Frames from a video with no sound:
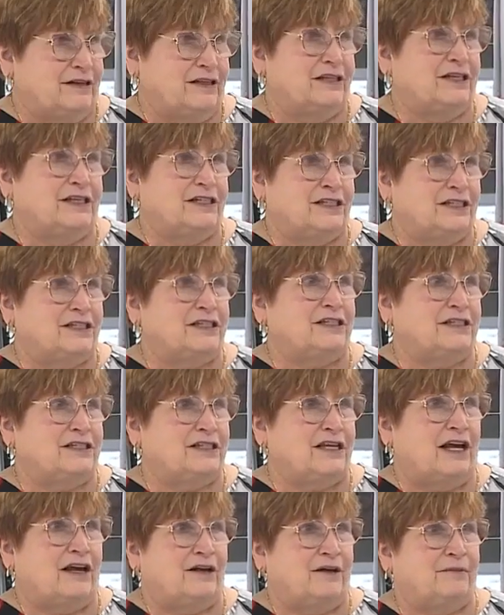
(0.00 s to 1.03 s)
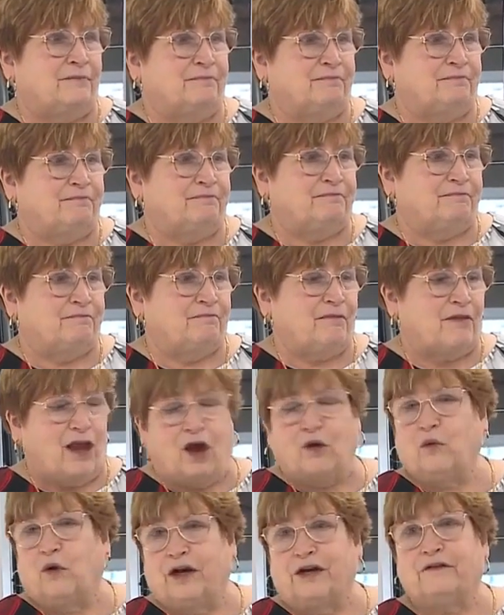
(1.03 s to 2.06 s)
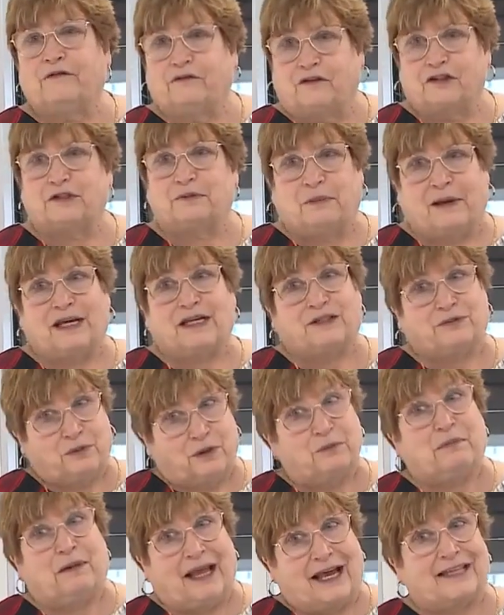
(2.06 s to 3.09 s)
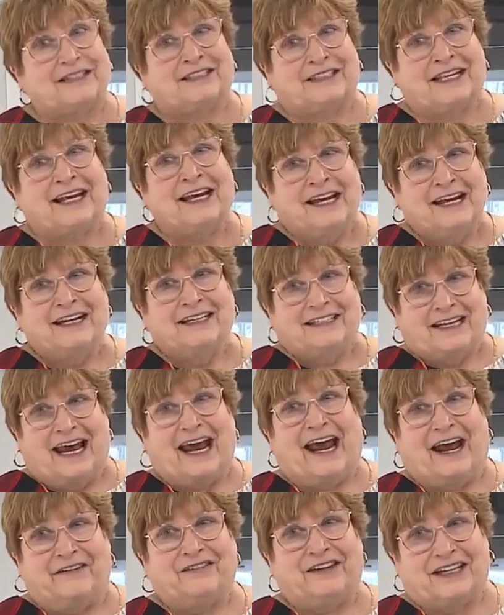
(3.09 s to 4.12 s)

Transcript: This is a wonderful space. We're blessed to have